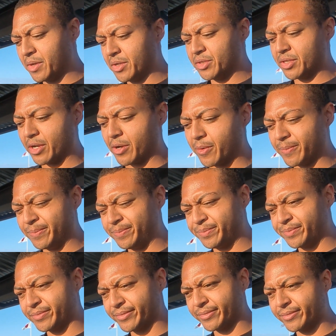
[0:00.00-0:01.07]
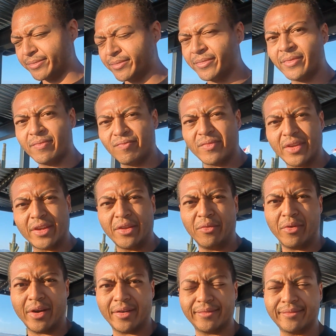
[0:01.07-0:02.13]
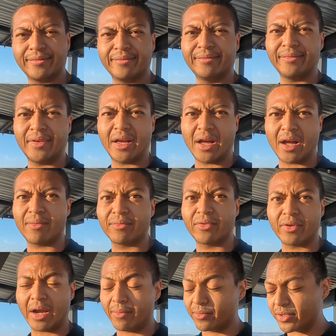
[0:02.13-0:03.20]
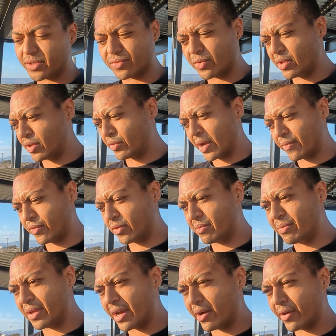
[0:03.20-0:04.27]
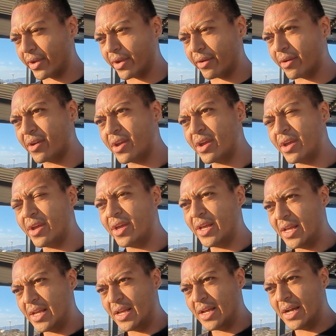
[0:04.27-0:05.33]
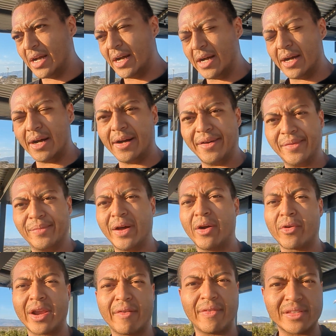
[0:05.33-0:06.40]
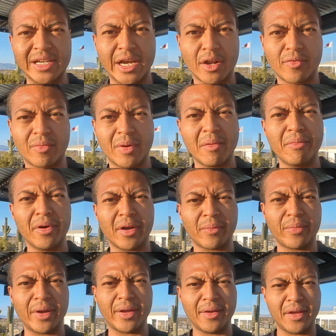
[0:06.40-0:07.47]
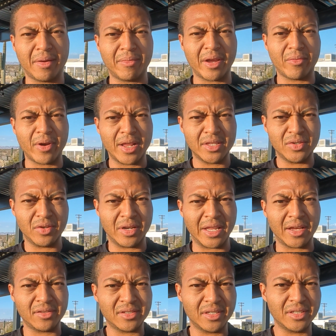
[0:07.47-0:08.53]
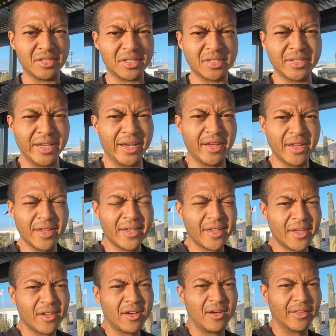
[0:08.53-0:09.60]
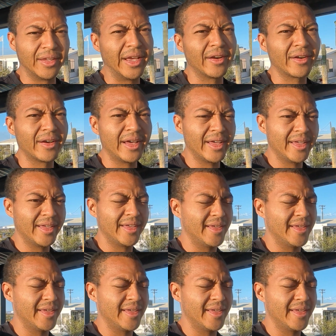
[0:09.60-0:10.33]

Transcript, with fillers: So, anyway, I'm I'm just really grateful to be out here. Um, I already have the title for my book, but I'm not ready to announce it just yet on the internet.